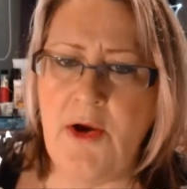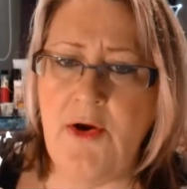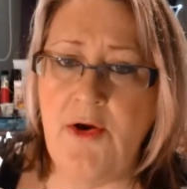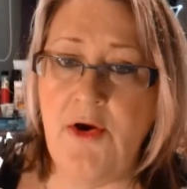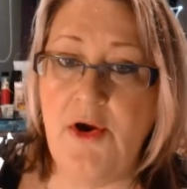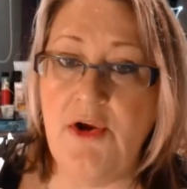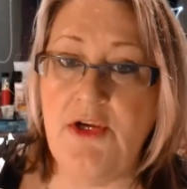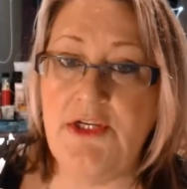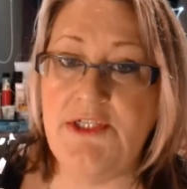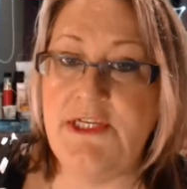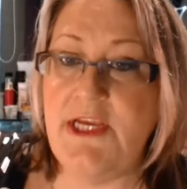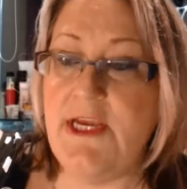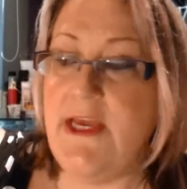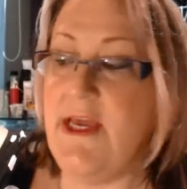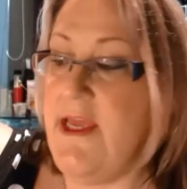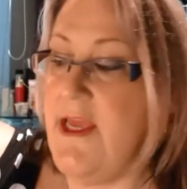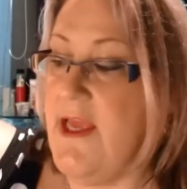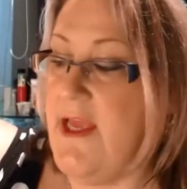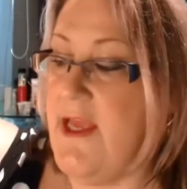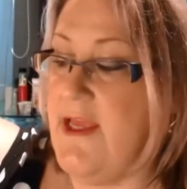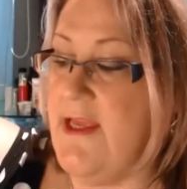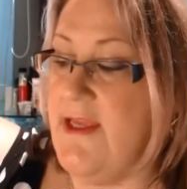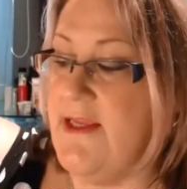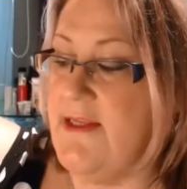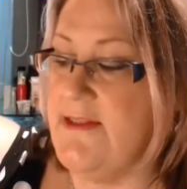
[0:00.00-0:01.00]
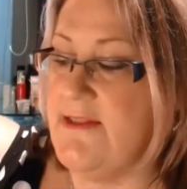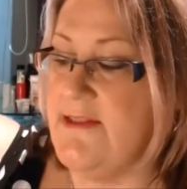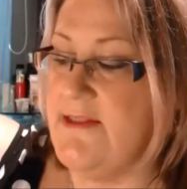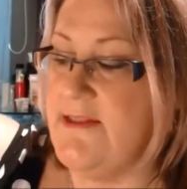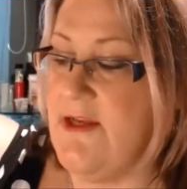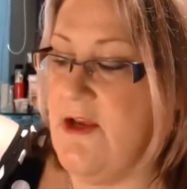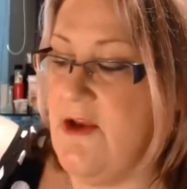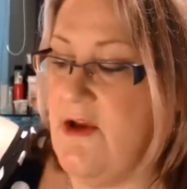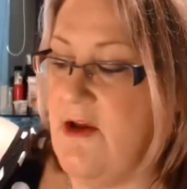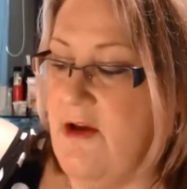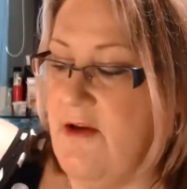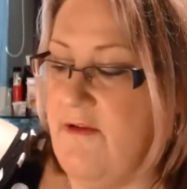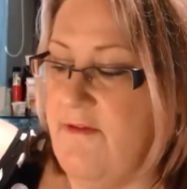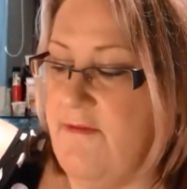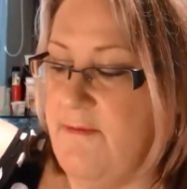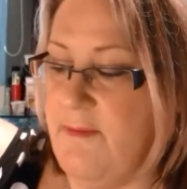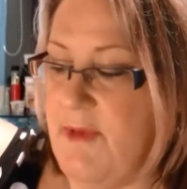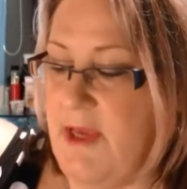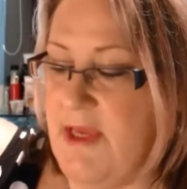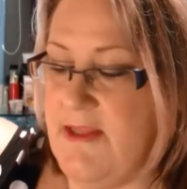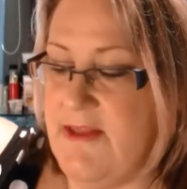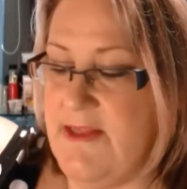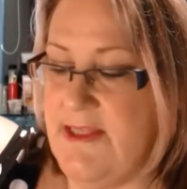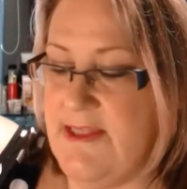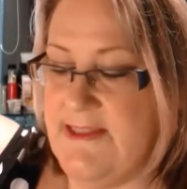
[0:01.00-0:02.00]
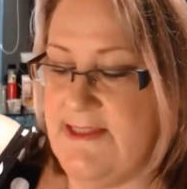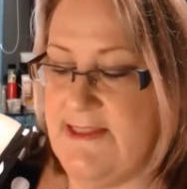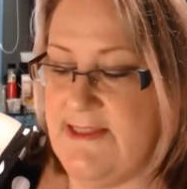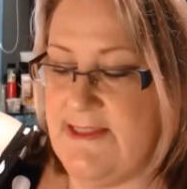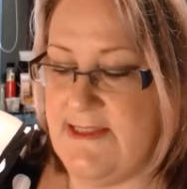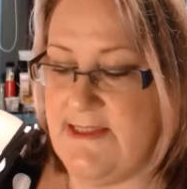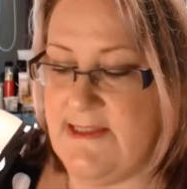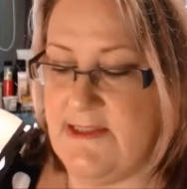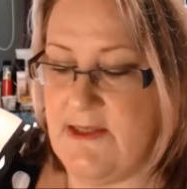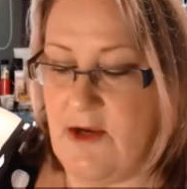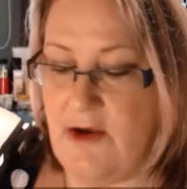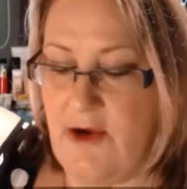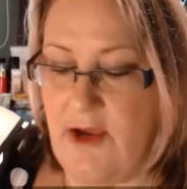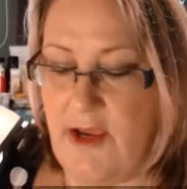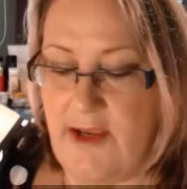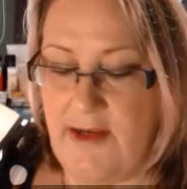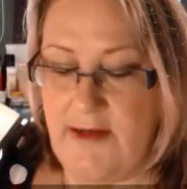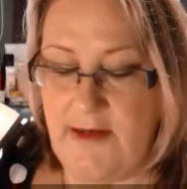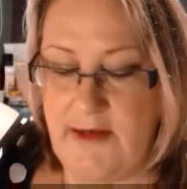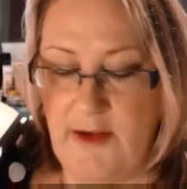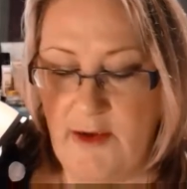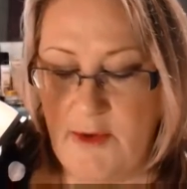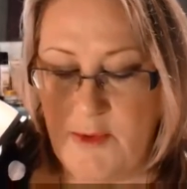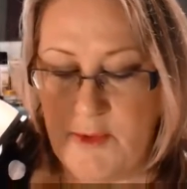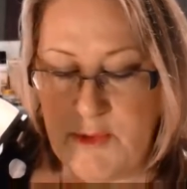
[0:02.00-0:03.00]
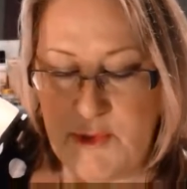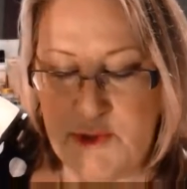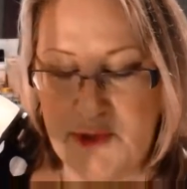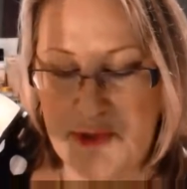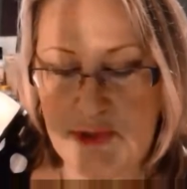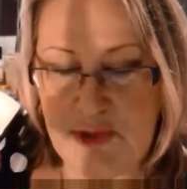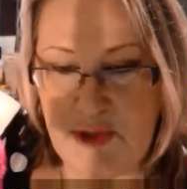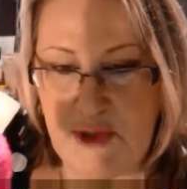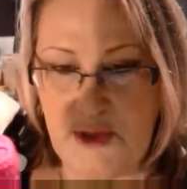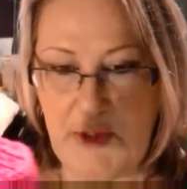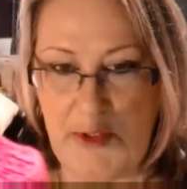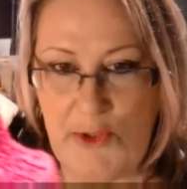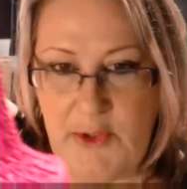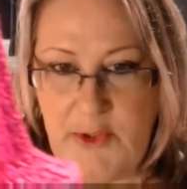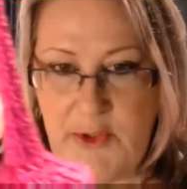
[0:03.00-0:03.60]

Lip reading: crochet, and I've made this design. I want to show